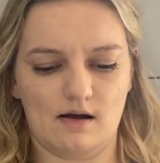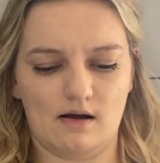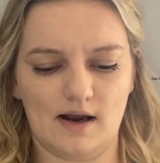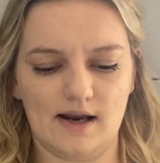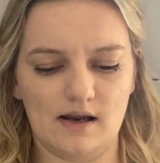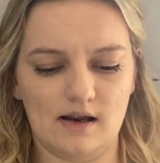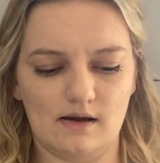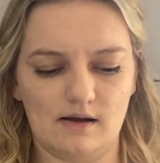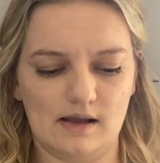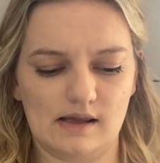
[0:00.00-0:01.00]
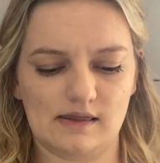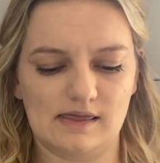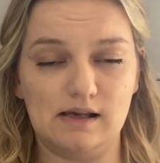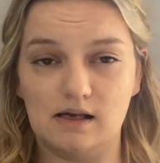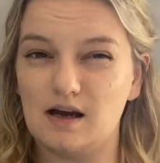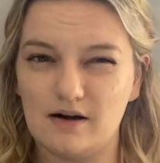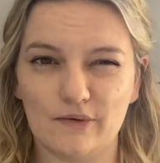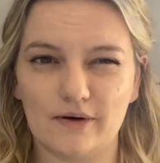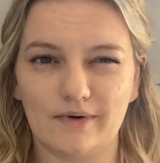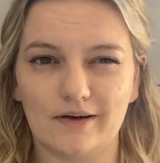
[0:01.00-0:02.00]
I think I know
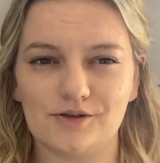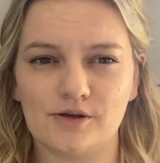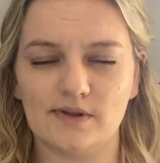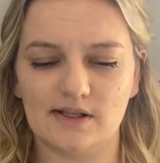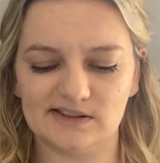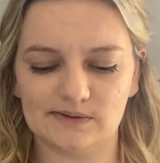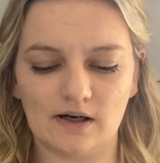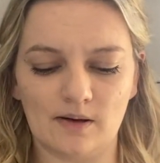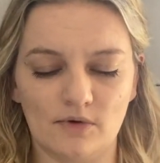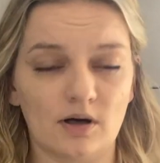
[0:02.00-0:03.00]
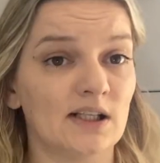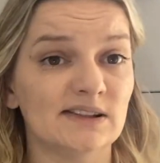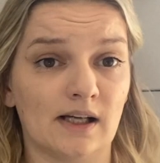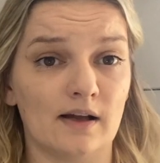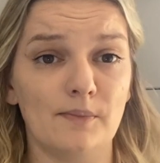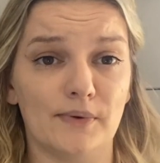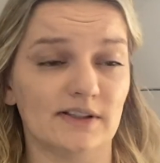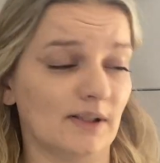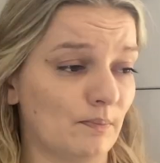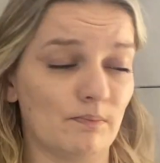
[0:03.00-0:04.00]
what I'm going to do with this one. I'm not going to say it
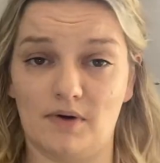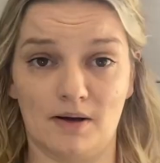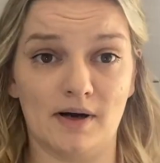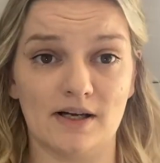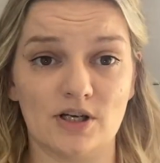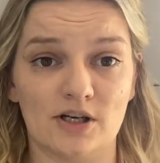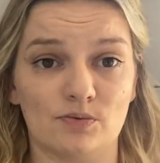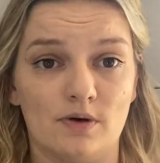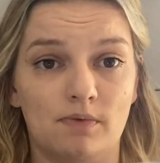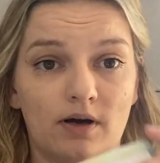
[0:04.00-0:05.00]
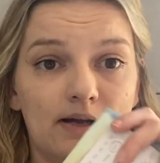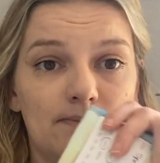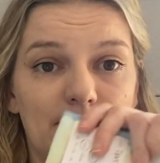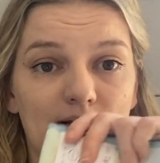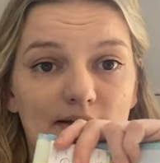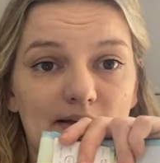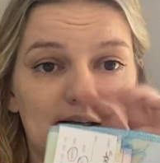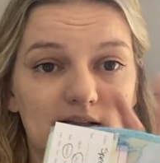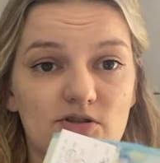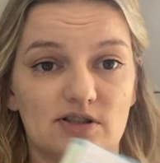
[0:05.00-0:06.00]
because I might change my mind, but it
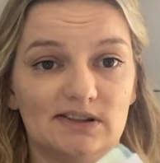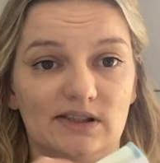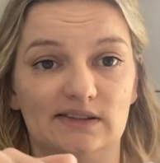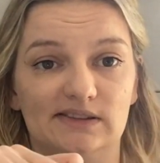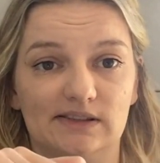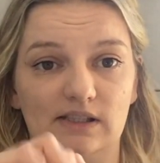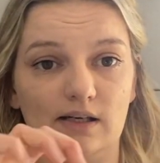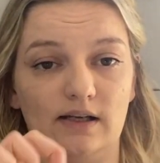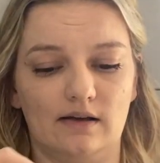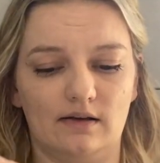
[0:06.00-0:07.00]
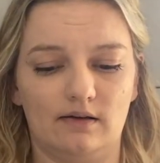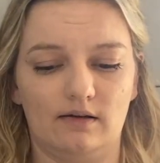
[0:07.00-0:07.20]
is just the stunning